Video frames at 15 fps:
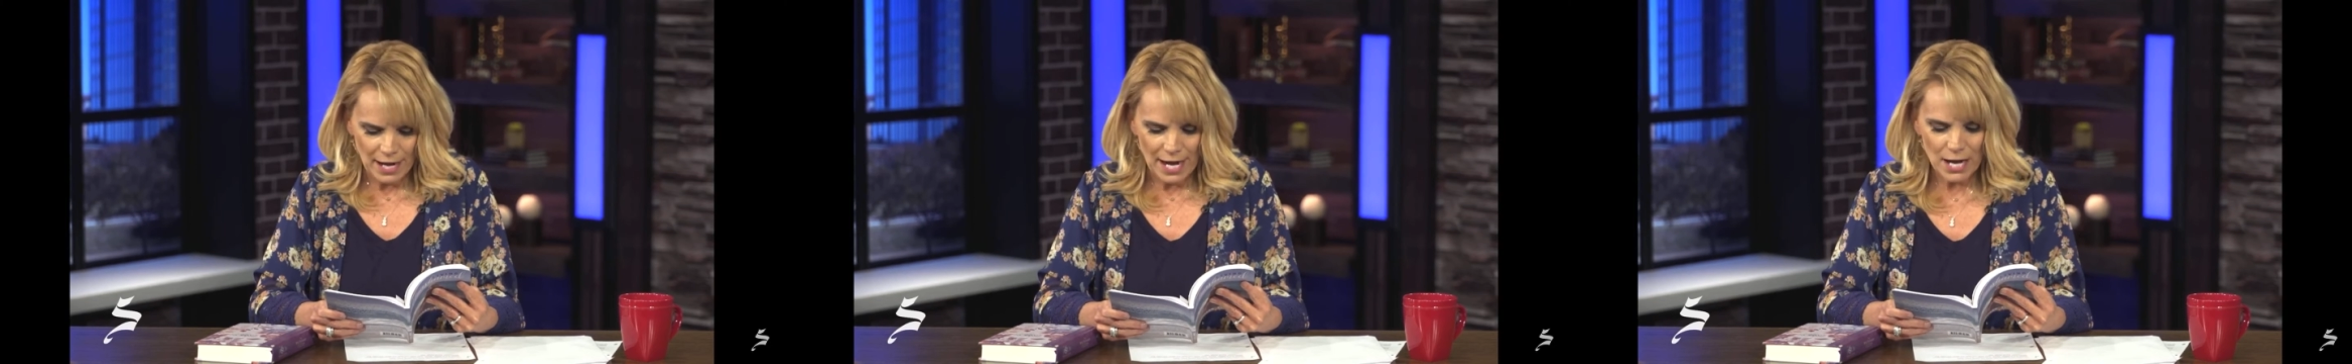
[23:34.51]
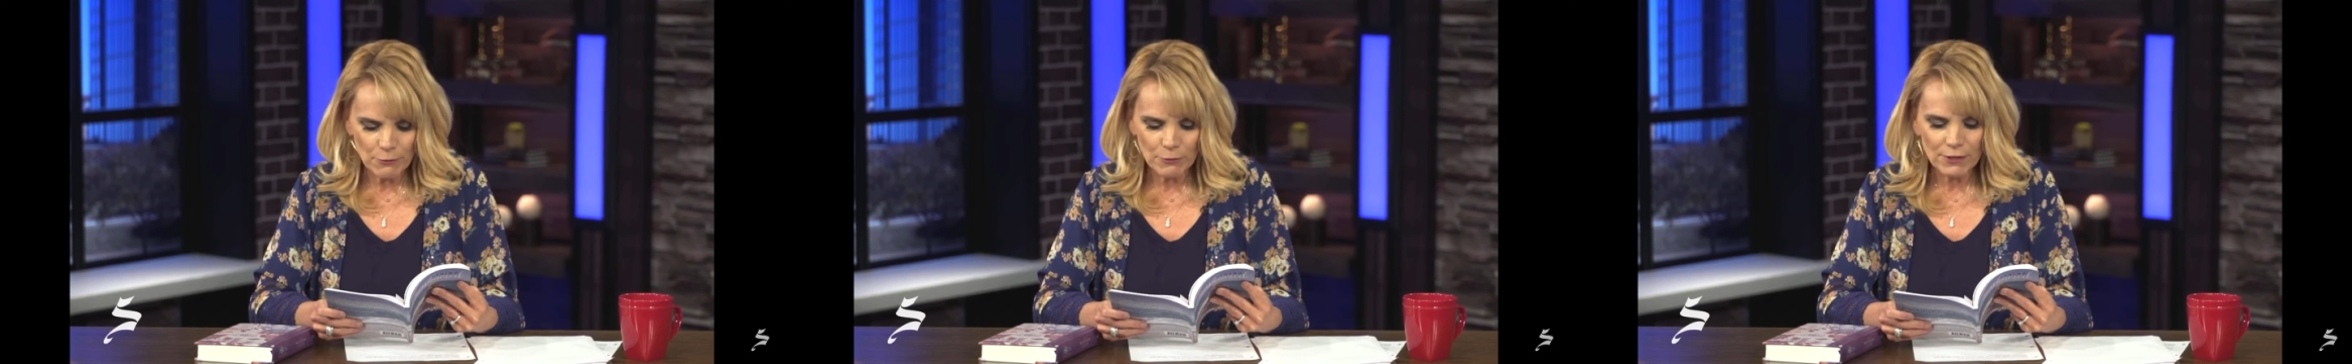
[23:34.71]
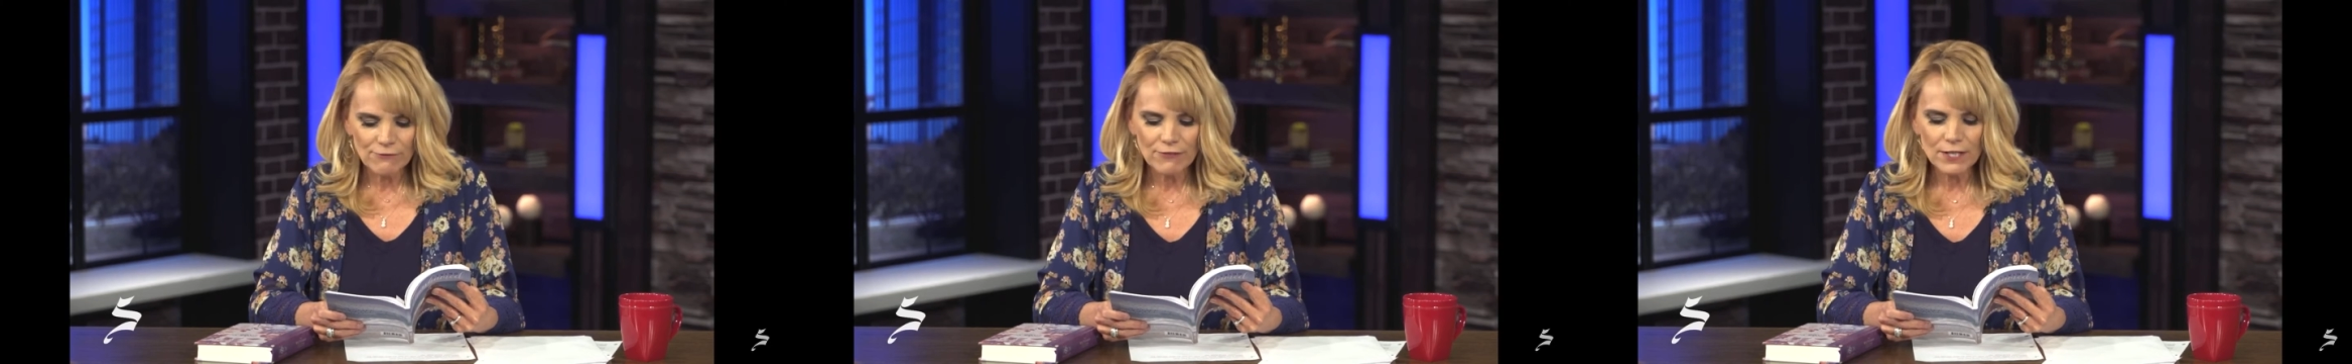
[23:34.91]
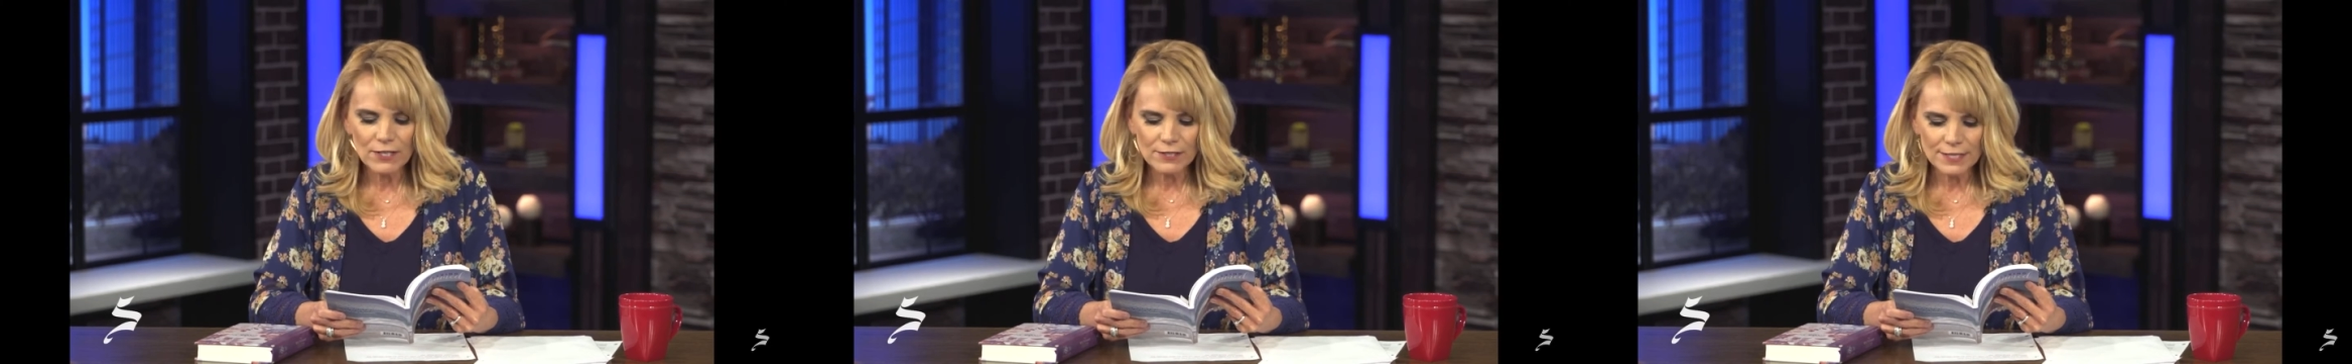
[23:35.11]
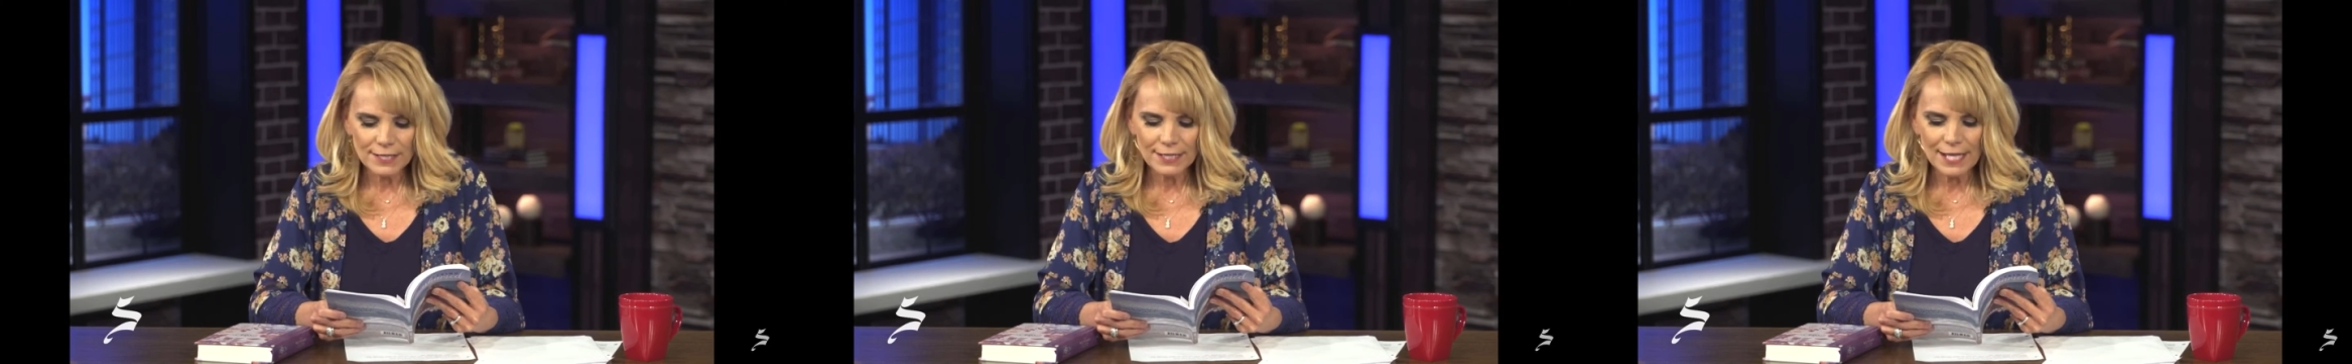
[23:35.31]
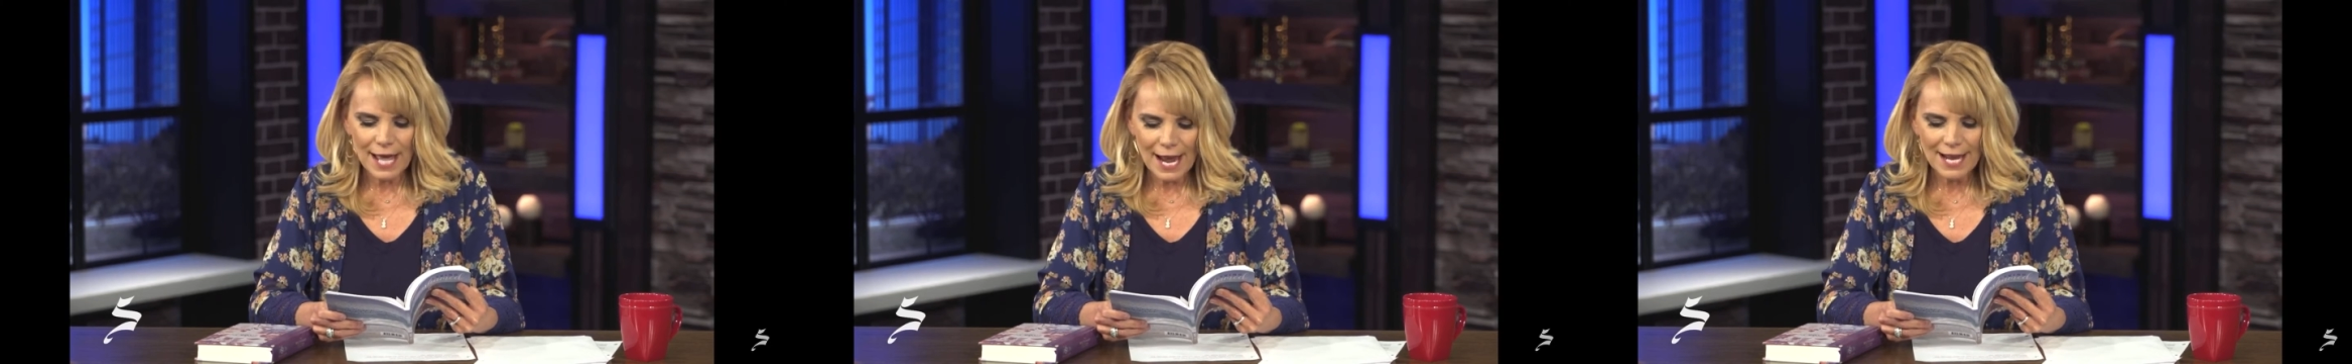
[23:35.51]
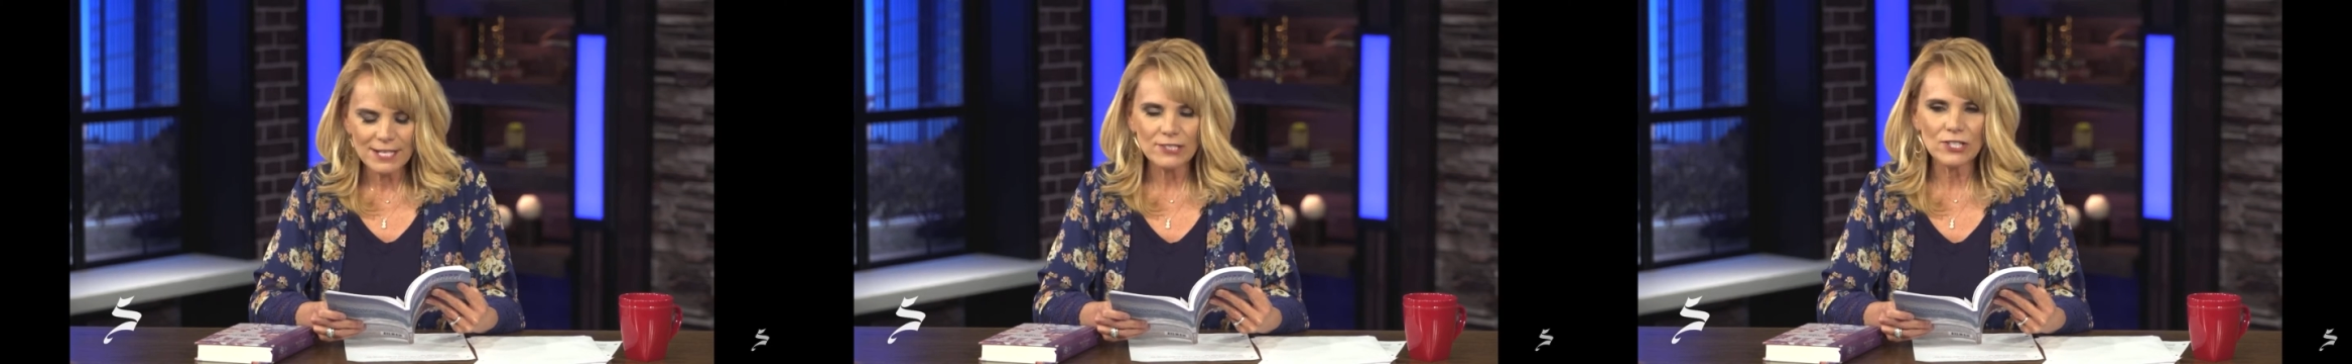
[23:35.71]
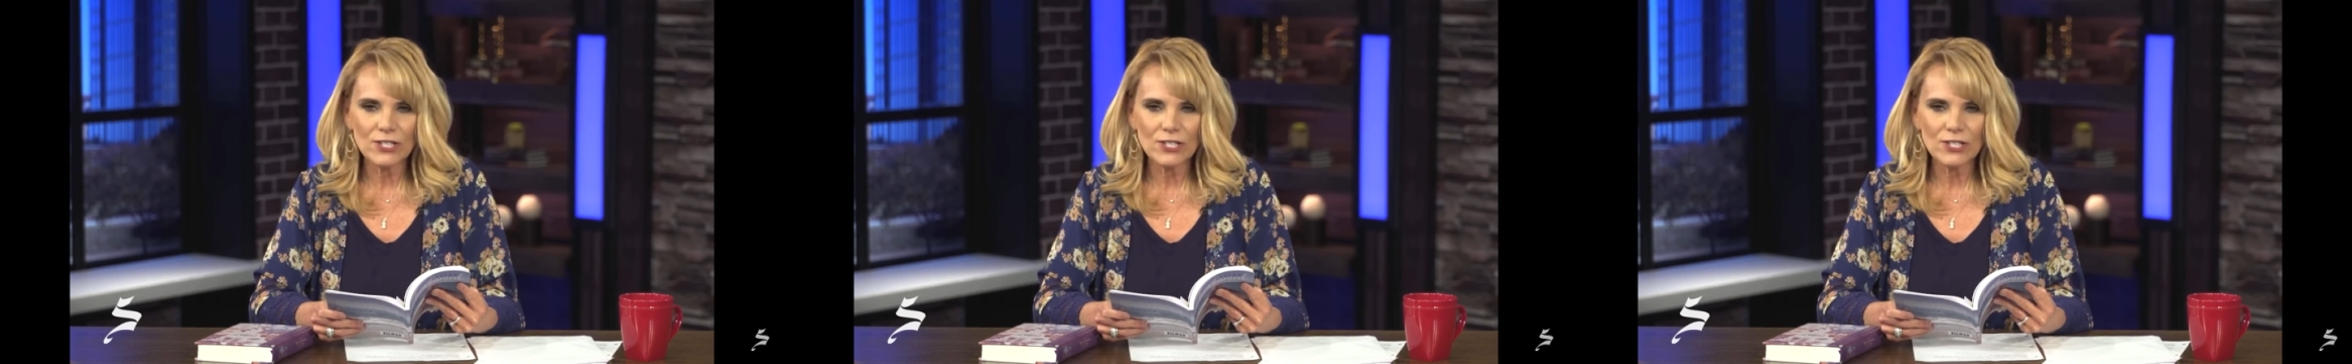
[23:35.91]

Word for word: It reveals light